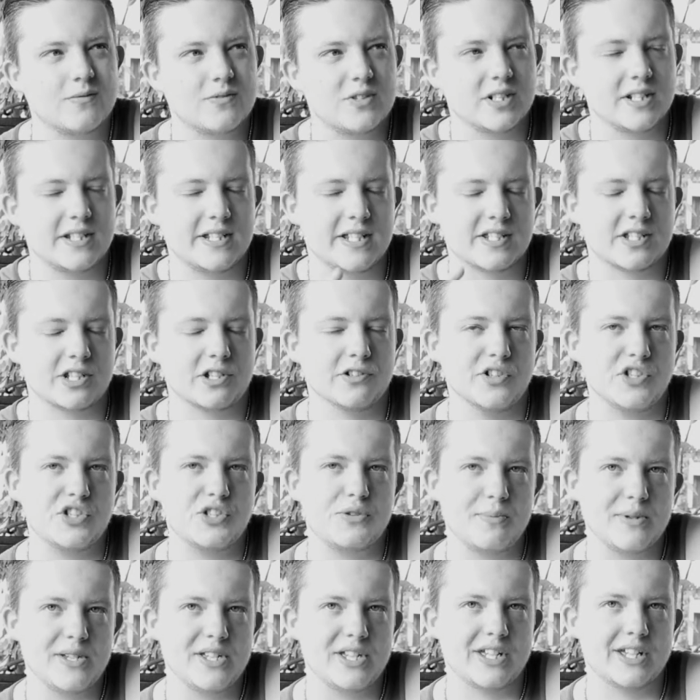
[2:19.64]
statistically
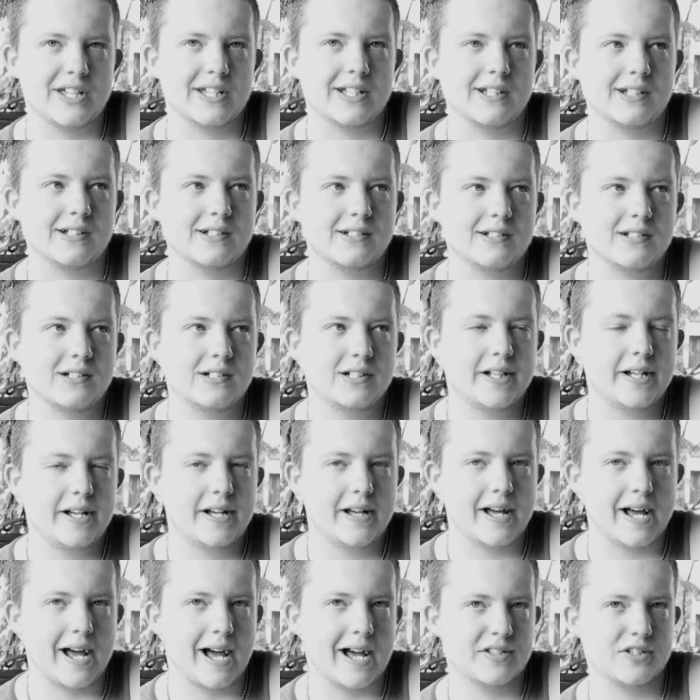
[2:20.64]
speaking,
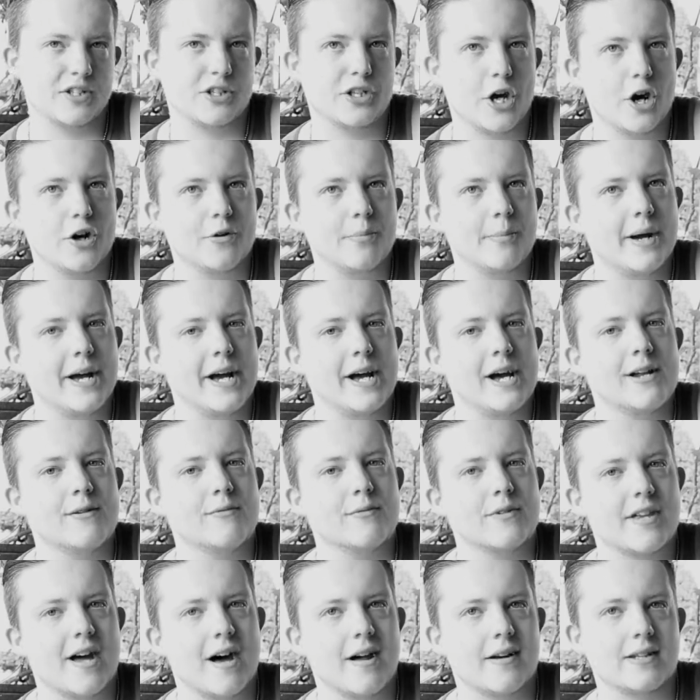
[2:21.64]
as a young man
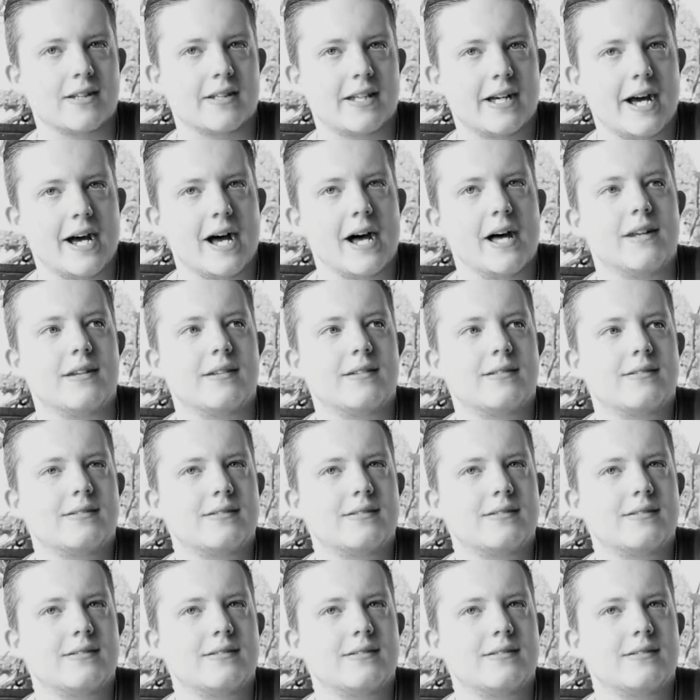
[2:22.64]
without a dad,